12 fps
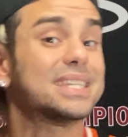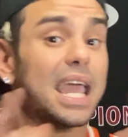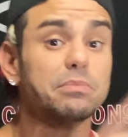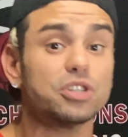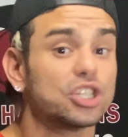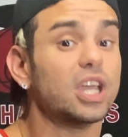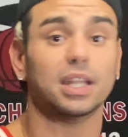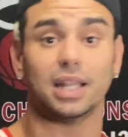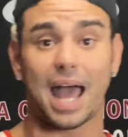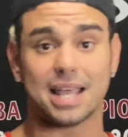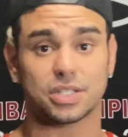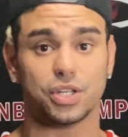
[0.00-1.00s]
the same
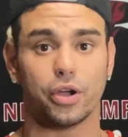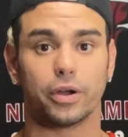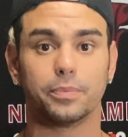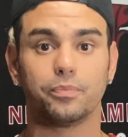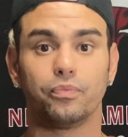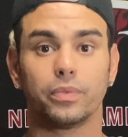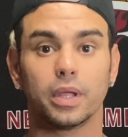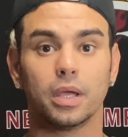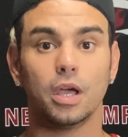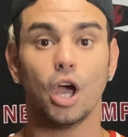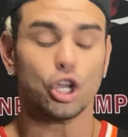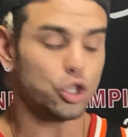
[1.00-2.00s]
shit last year.
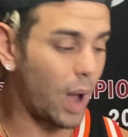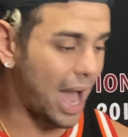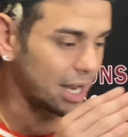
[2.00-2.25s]
You